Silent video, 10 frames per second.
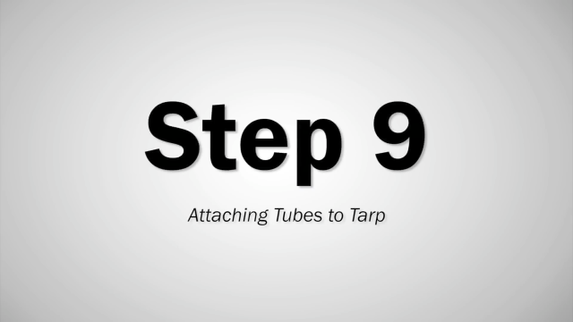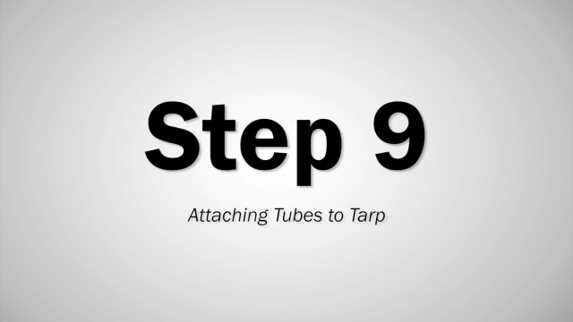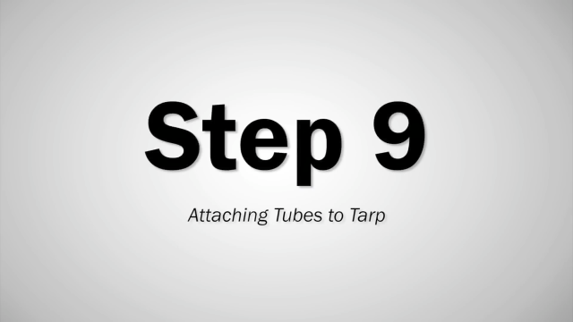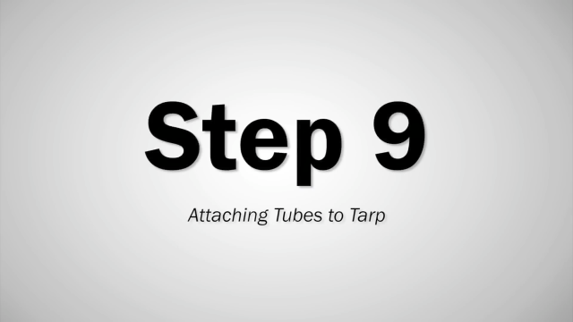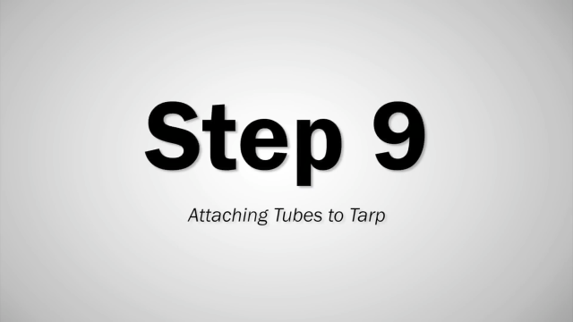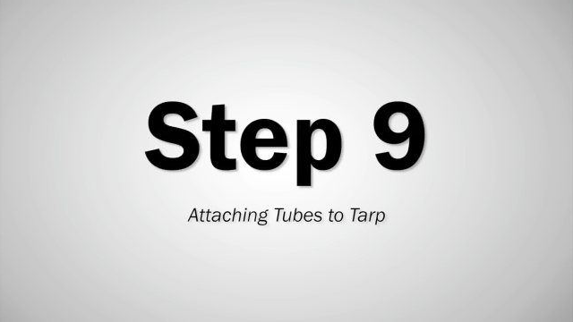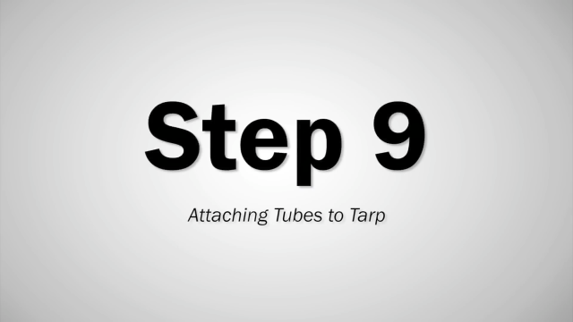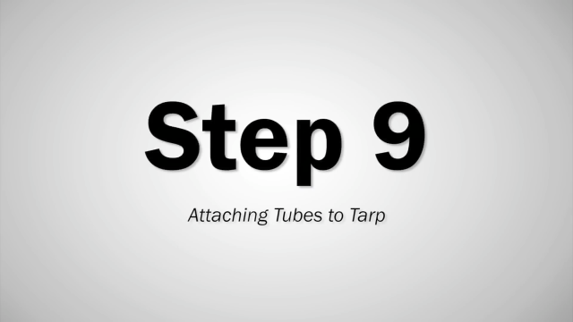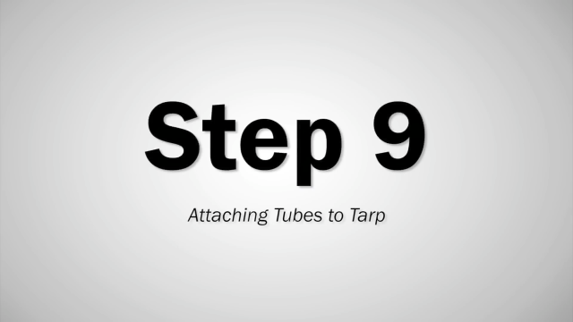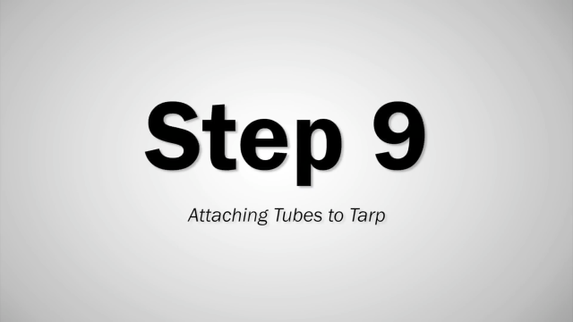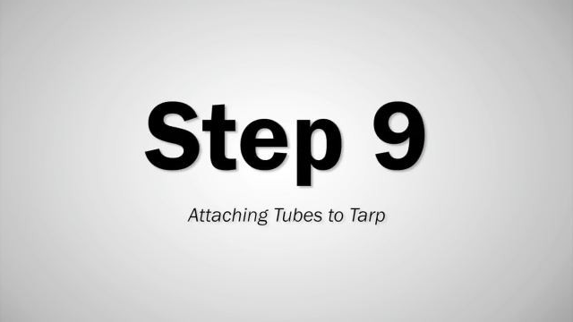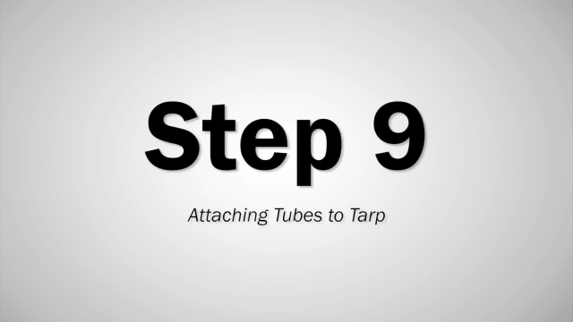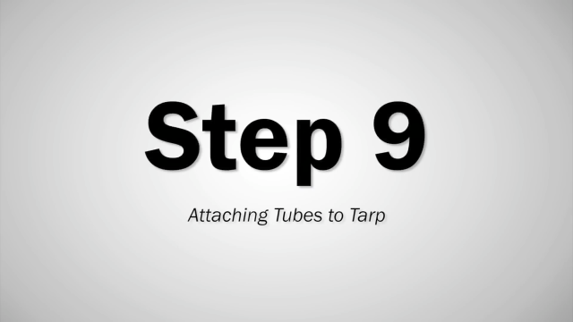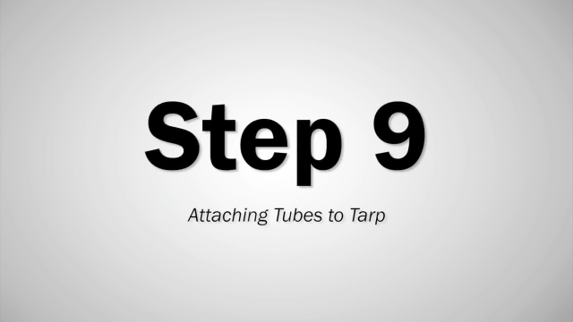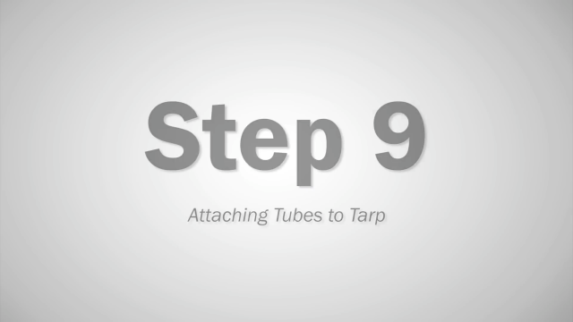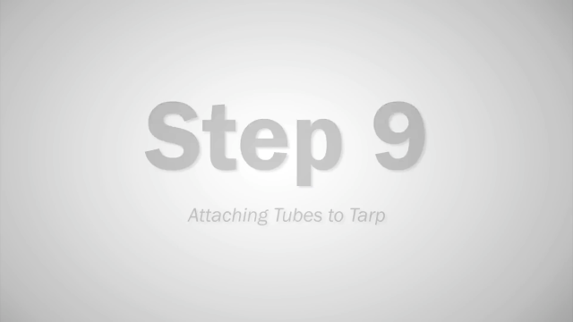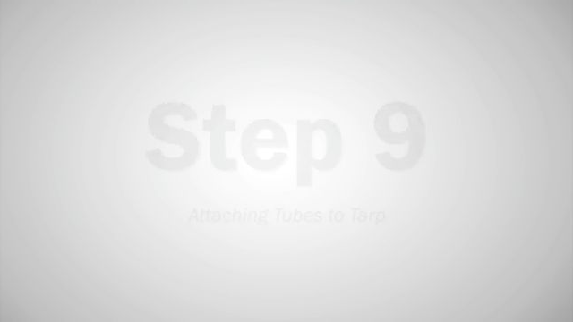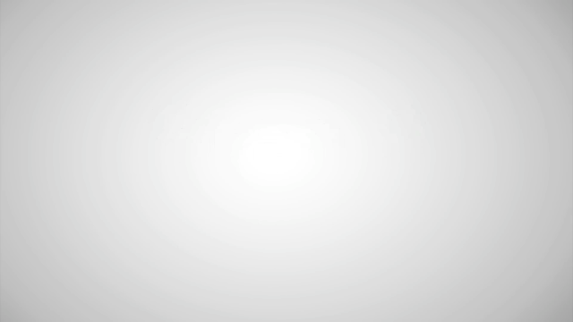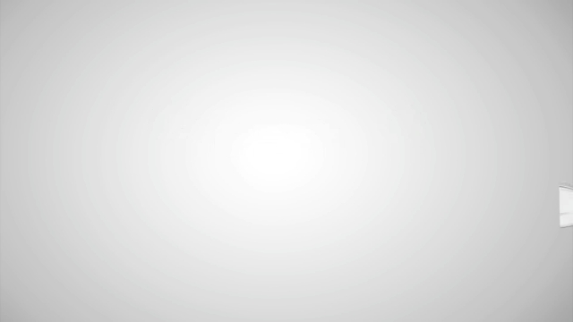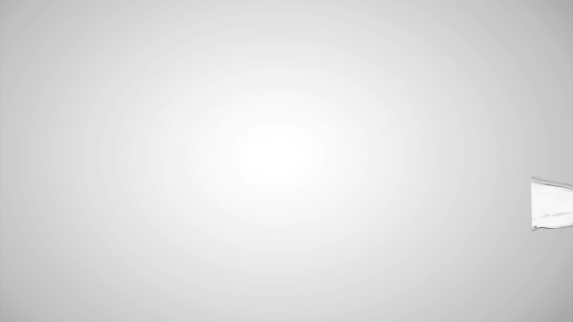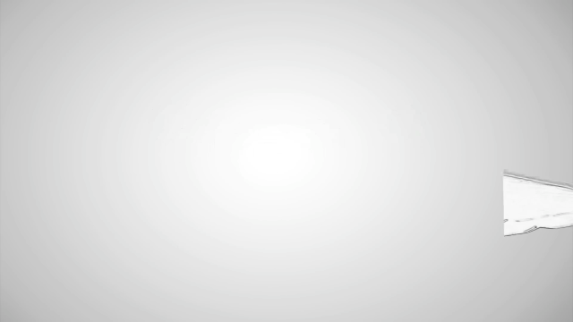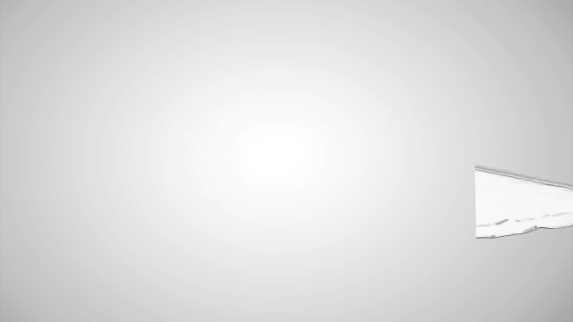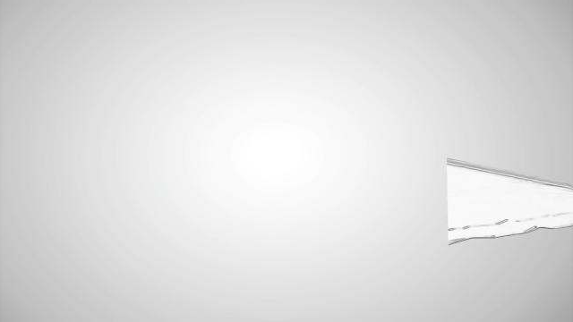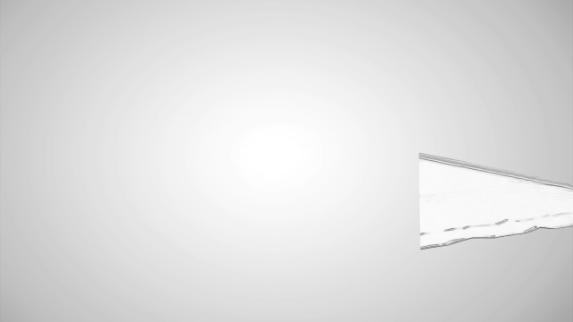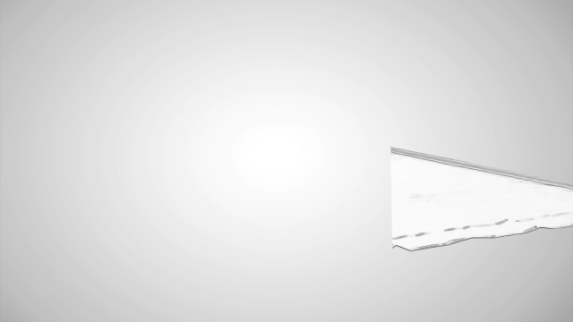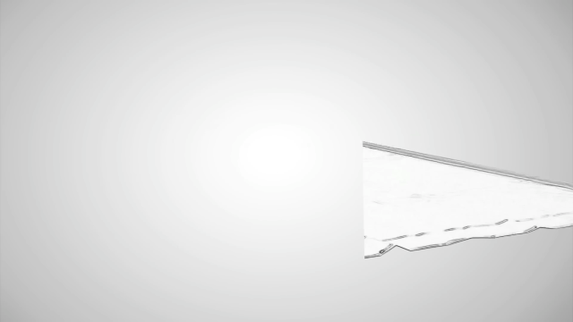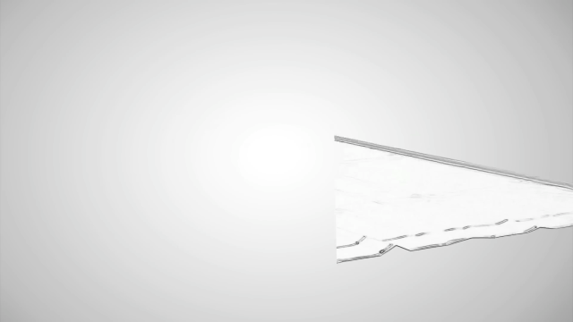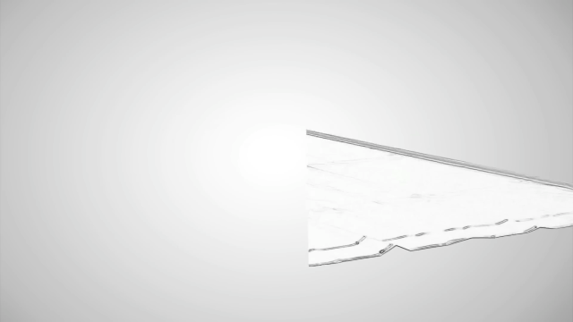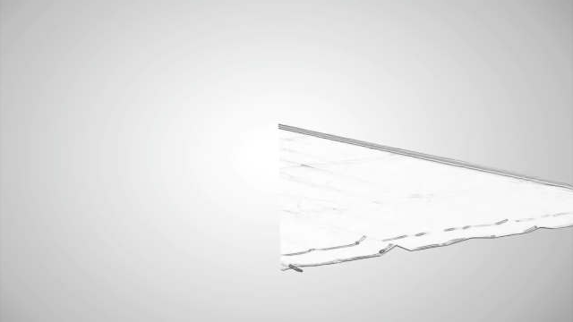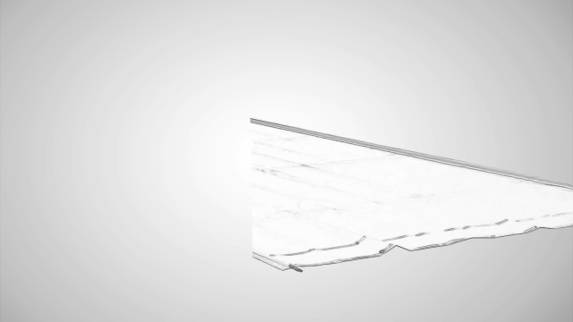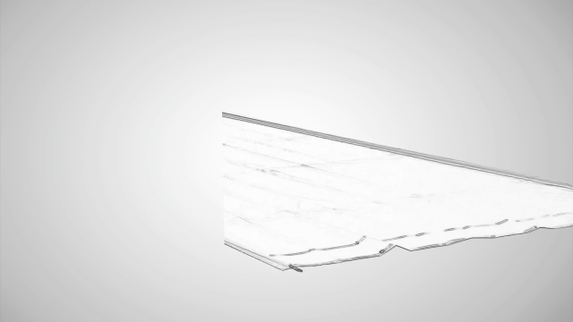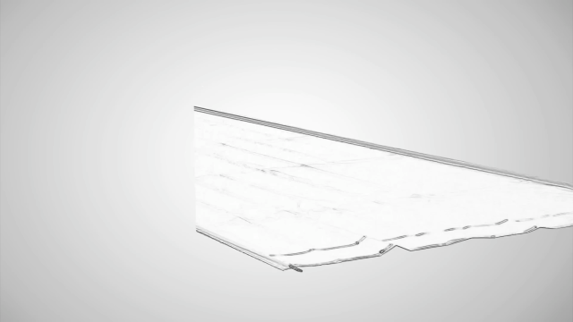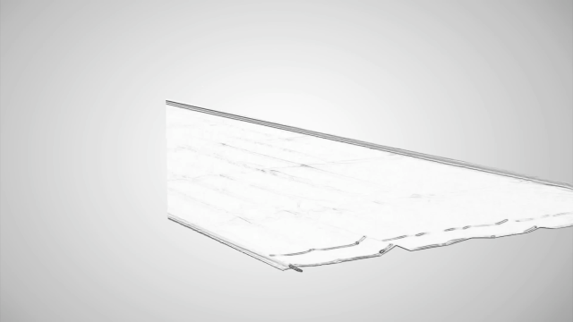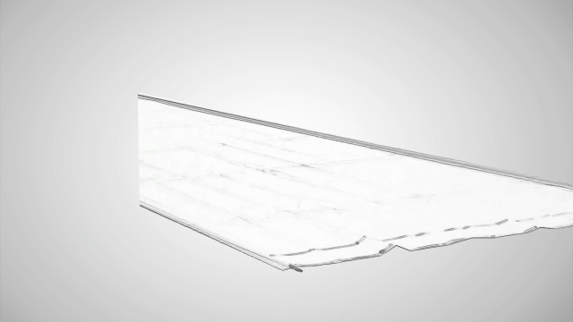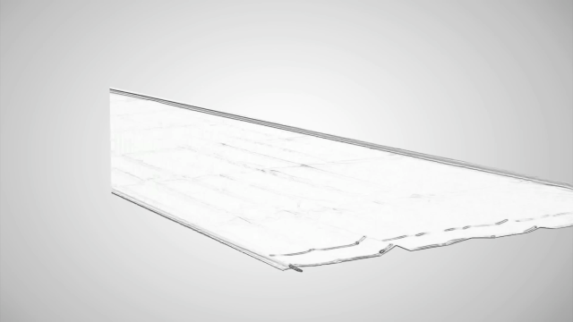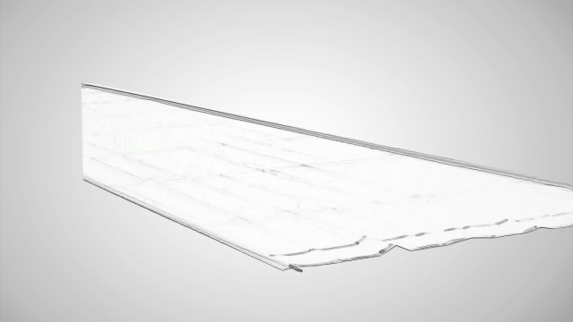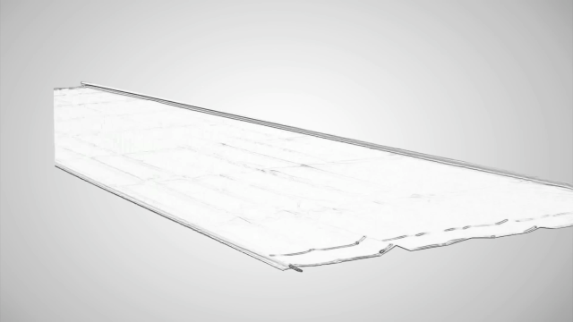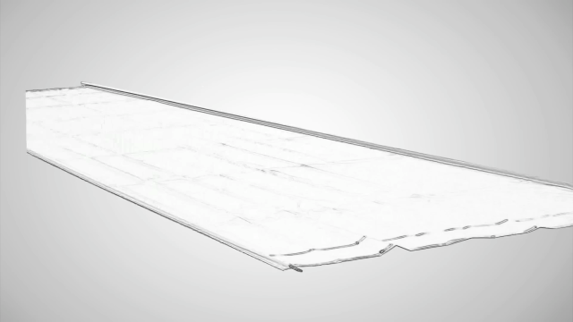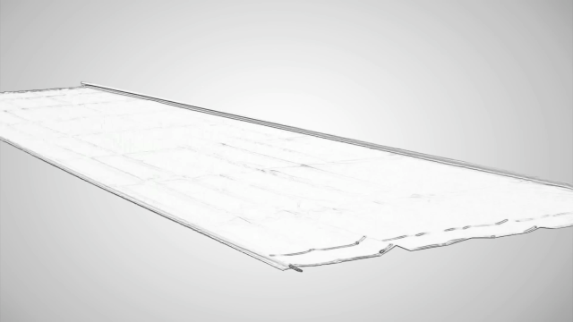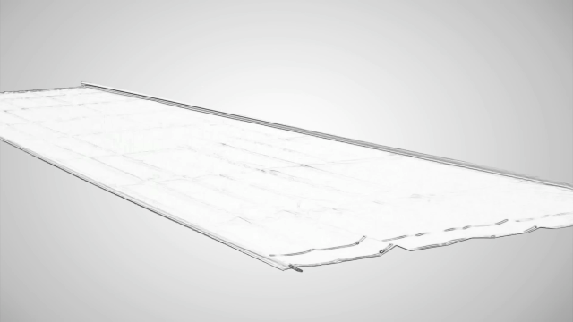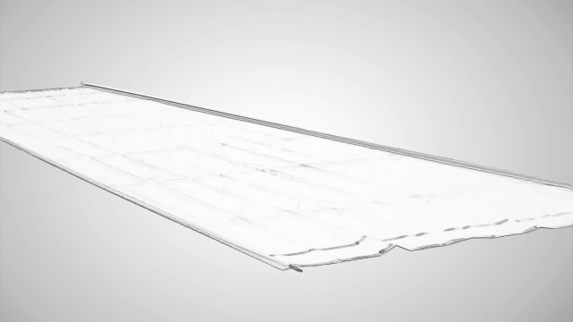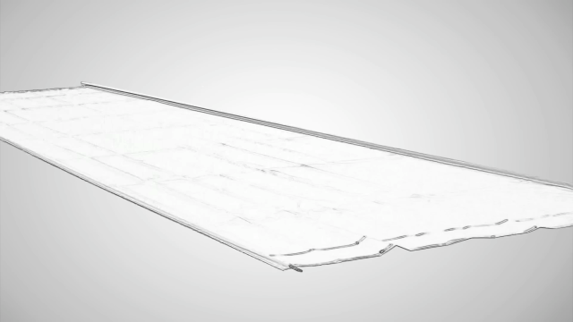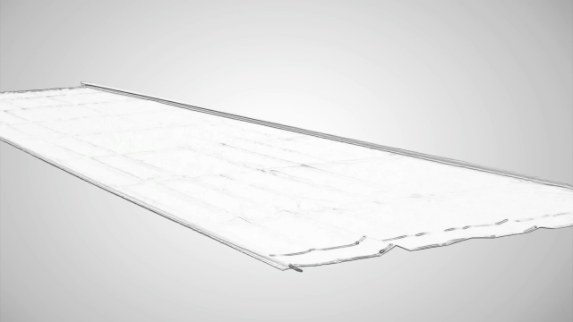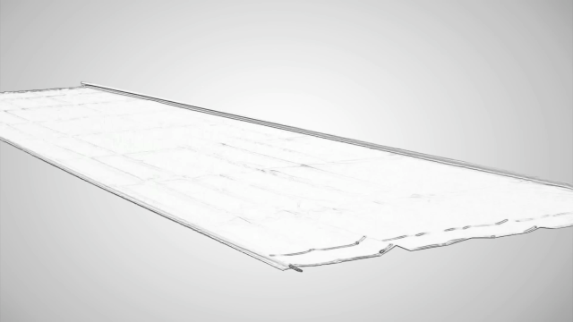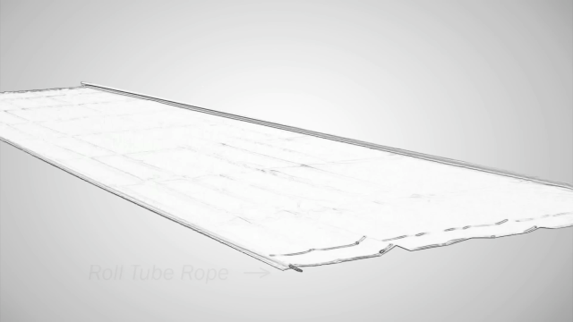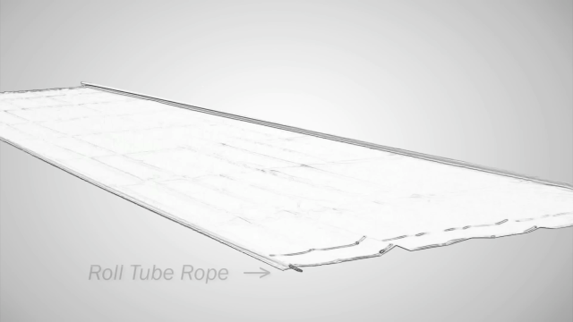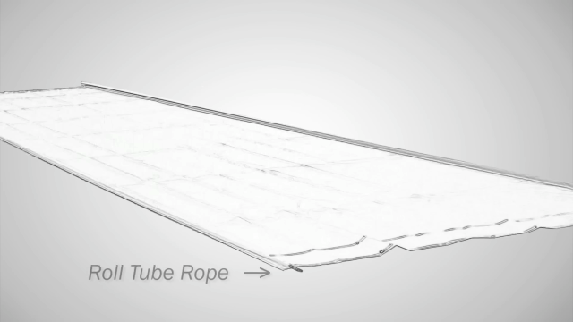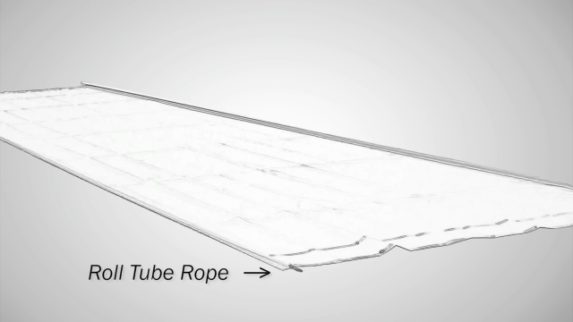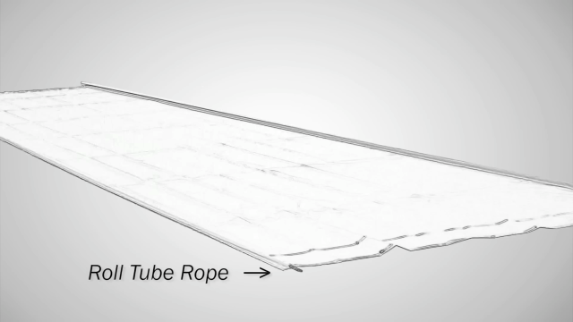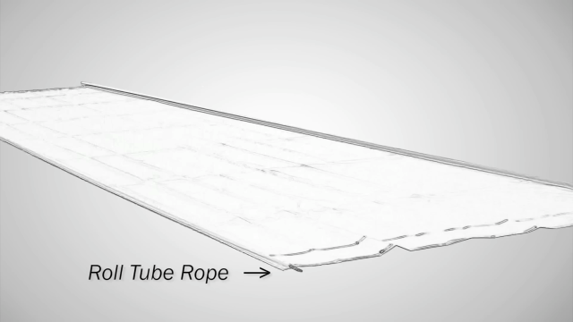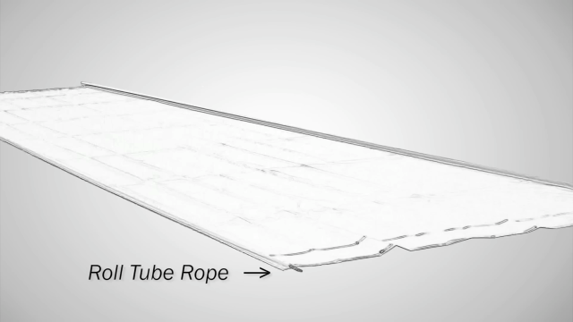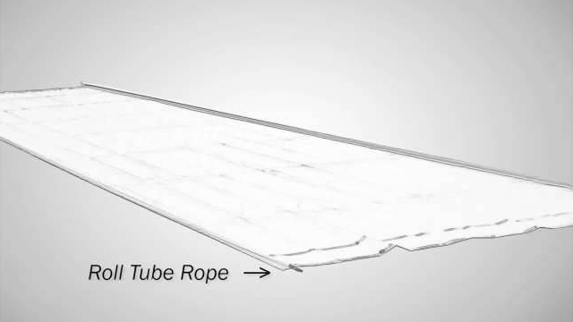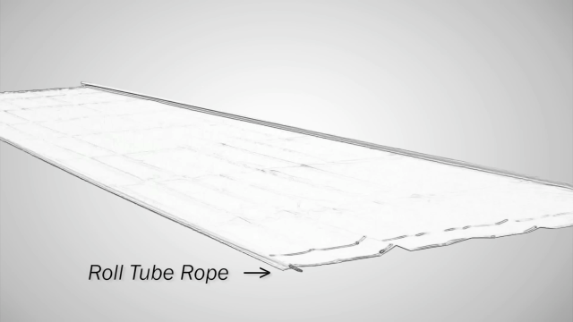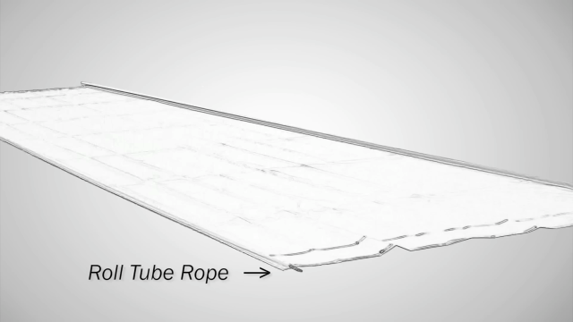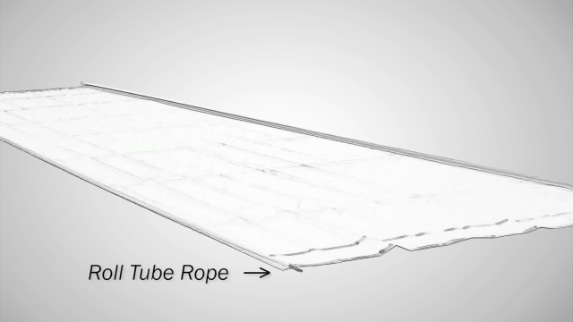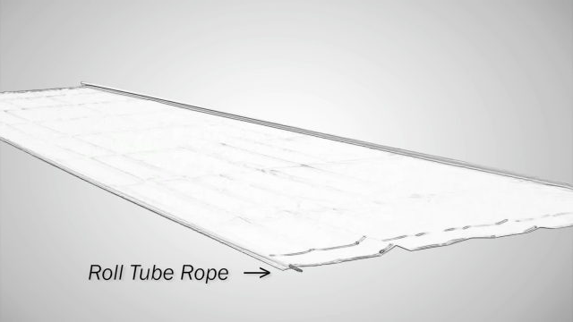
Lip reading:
Nobody's mouth can be seen.